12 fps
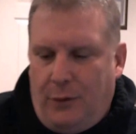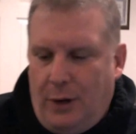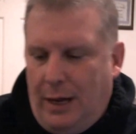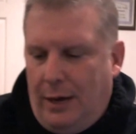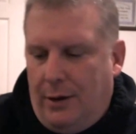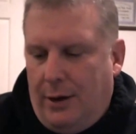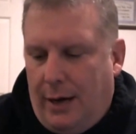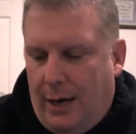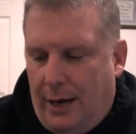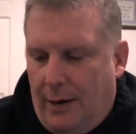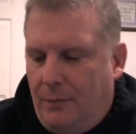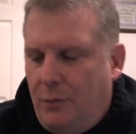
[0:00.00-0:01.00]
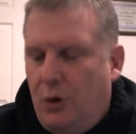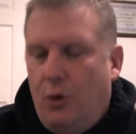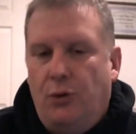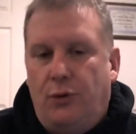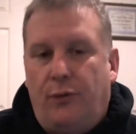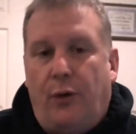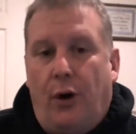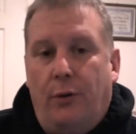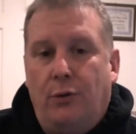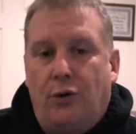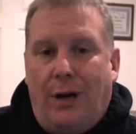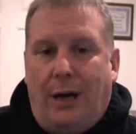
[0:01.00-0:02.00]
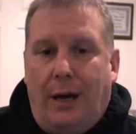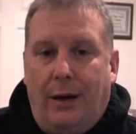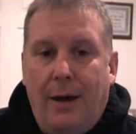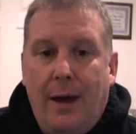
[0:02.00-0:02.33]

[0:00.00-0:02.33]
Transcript: you need to use for drinking.